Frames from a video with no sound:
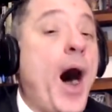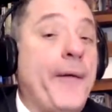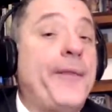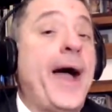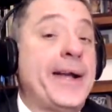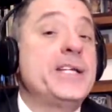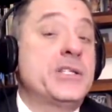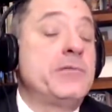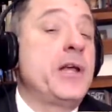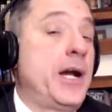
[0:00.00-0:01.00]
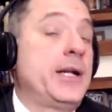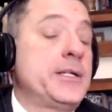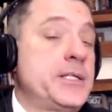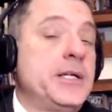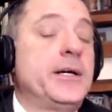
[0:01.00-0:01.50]
But that is the
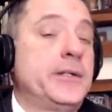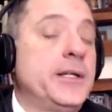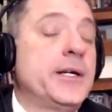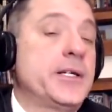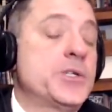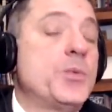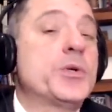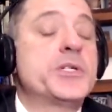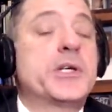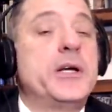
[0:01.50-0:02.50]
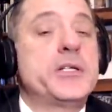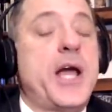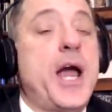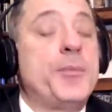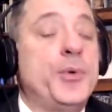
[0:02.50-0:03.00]
reality. I think that is what is
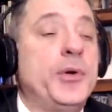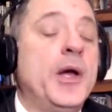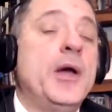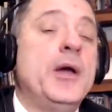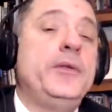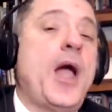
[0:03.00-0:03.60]
going to happen.